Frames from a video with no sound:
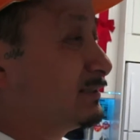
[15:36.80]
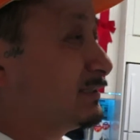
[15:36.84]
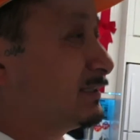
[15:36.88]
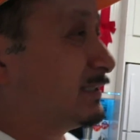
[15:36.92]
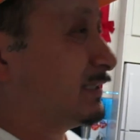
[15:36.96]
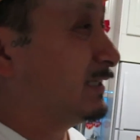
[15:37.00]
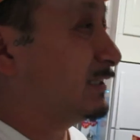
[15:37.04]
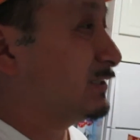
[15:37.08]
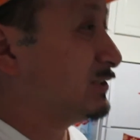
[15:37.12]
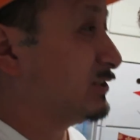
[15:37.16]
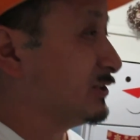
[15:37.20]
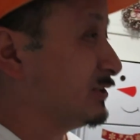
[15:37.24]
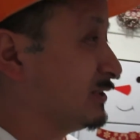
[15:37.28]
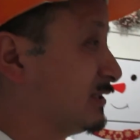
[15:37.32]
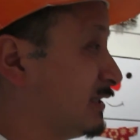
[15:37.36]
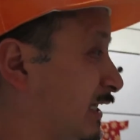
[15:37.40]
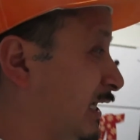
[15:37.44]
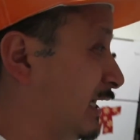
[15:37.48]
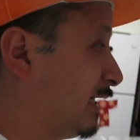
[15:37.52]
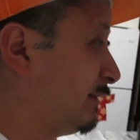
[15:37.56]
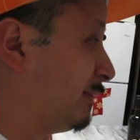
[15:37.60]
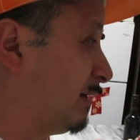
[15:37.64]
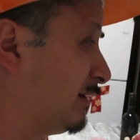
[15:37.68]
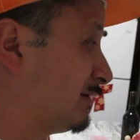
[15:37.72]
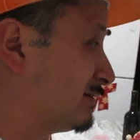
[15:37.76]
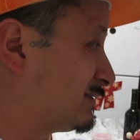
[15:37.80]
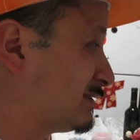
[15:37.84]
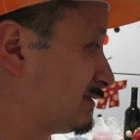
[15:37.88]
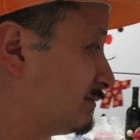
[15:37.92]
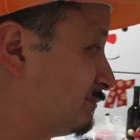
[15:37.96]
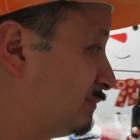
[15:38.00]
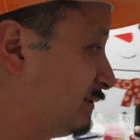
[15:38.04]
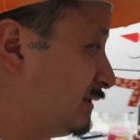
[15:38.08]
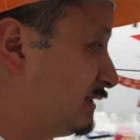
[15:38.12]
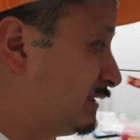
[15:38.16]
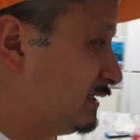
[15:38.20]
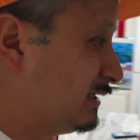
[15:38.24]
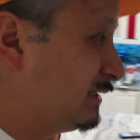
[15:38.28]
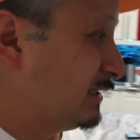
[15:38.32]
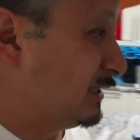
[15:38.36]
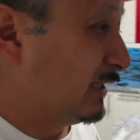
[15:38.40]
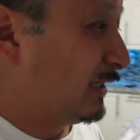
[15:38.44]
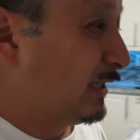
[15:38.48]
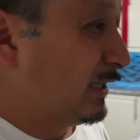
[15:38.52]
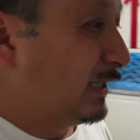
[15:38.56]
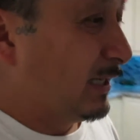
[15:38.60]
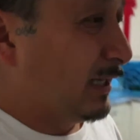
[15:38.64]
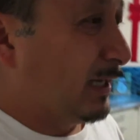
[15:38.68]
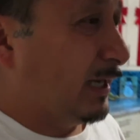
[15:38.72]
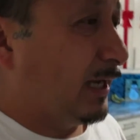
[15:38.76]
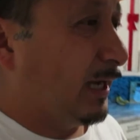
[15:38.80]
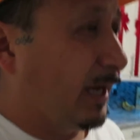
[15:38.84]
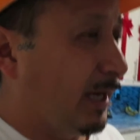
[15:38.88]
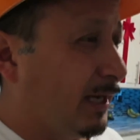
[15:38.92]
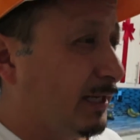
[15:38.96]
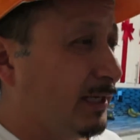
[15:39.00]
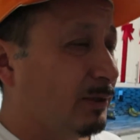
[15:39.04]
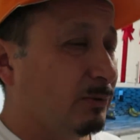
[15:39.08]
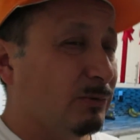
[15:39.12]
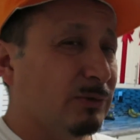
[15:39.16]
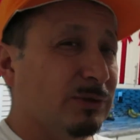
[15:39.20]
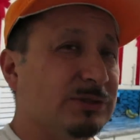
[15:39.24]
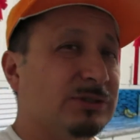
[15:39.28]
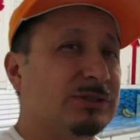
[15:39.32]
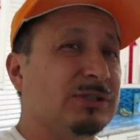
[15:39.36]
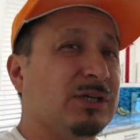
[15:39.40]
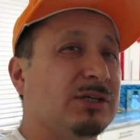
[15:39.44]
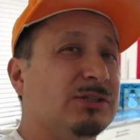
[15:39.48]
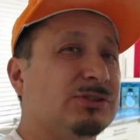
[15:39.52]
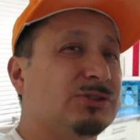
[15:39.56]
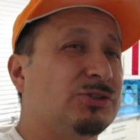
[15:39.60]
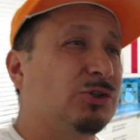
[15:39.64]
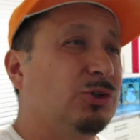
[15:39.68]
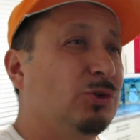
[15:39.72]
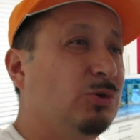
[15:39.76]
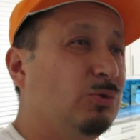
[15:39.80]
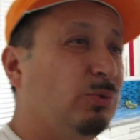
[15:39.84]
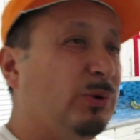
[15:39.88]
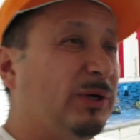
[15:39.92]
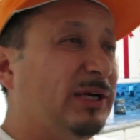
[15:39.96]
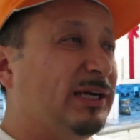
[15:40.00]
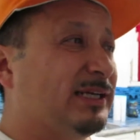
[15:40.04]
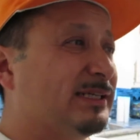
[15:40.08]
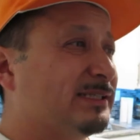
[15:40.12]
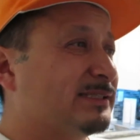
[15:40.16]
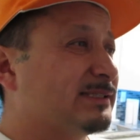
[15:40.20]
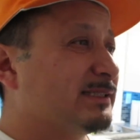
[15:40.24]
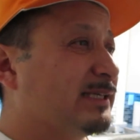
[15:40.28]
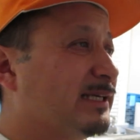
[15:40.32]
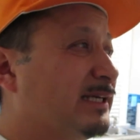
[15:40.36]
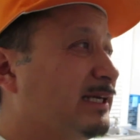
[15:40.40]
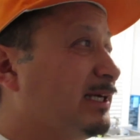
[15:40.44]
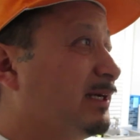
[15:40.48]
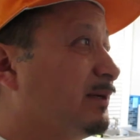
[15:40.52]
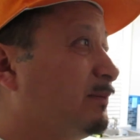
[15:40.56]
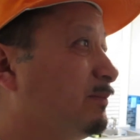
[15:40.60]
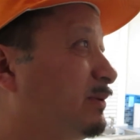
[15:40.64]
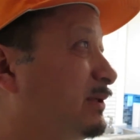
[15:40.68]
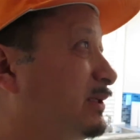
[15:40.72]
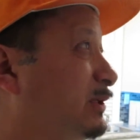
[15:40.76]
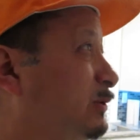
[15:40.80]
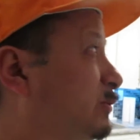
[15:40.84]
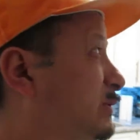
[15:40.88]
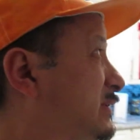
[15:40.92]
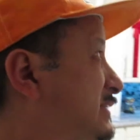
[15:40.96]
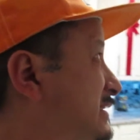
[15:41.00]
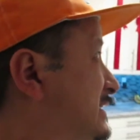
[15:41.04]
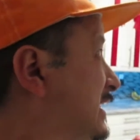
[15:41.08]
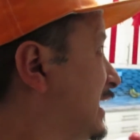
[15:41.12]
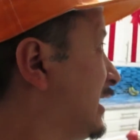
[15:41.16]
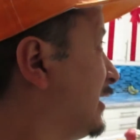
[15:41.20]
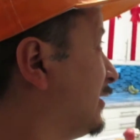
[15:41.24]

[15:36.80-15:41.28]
of the kitchen came out to be. And it was two weeks. But it was